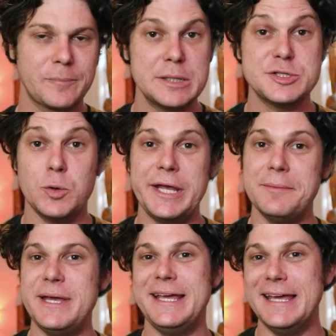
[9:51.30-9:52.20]
So we
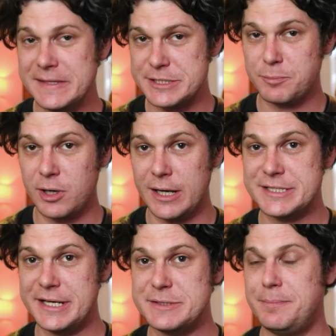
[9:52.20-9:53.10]
can begin this
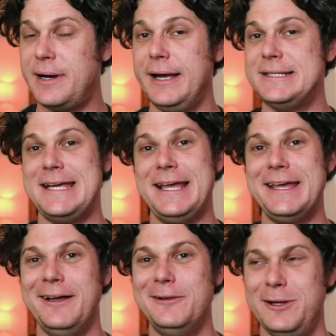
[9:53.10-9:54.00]
process by
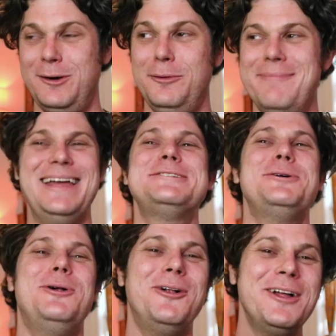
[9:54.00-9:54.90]
taking a little
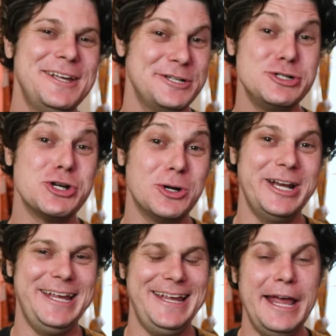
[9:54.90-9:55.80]
mental
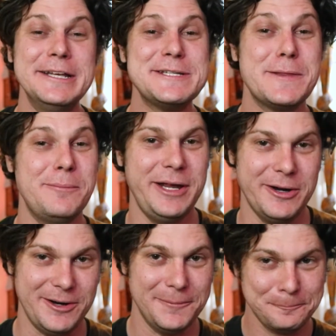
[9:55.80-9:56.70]
journey into the
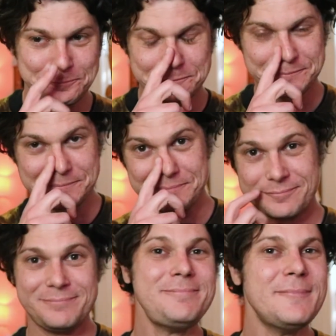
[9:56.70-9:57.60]
mirror.
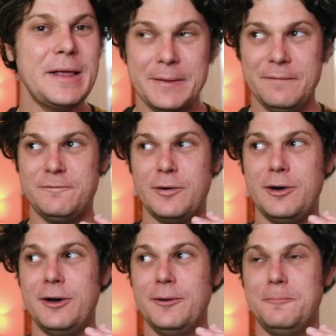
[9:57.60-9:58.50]

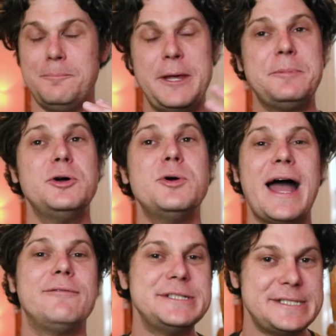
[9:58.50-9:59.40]
For people who
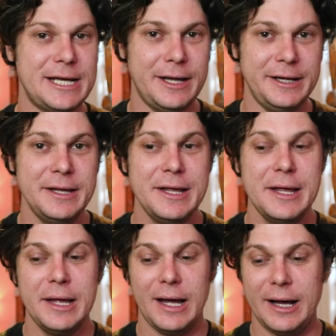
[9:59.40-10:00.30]
haven't done
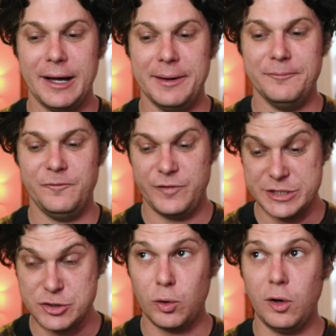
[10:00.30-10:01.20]

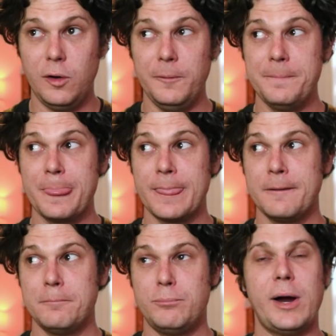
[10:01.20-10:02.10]
visual
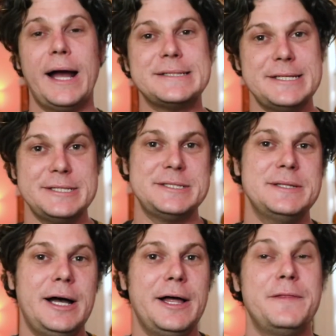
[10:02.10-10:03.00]
practice,
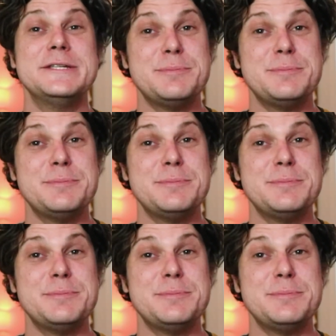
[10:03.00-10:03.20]
this